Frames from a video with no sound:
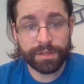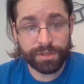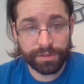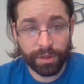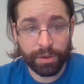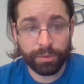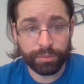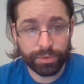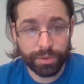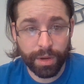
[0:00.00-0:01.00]
slow
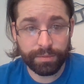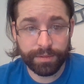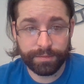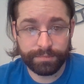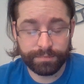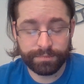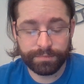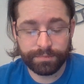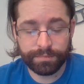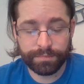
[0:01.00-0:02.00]
growth.
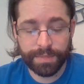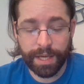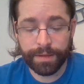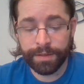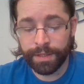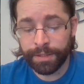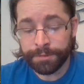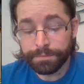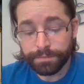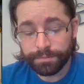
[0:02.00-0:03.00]
Okay.
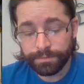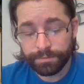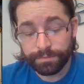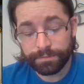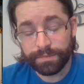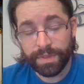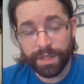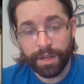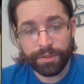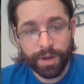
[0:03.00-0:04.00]

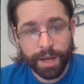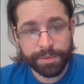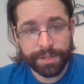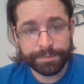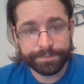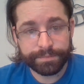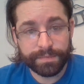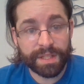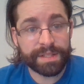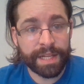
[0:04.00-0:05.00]
The other option
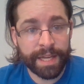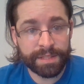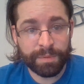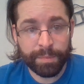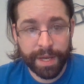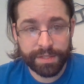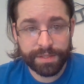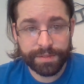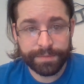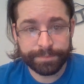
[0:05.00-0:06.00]
is enhancement
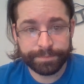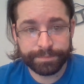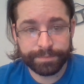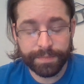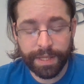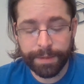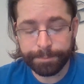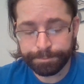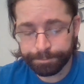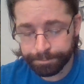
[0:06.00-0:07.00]
badges. Okay.
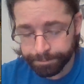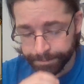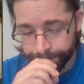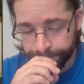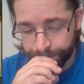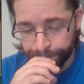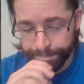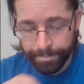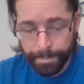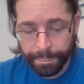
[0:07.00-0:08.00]

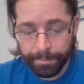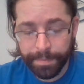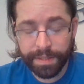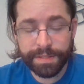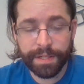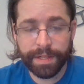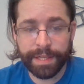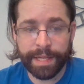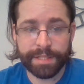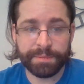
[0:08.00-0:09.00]
Military
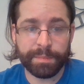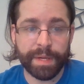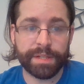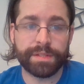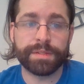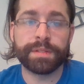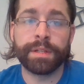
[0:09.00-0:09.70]
enhancement badges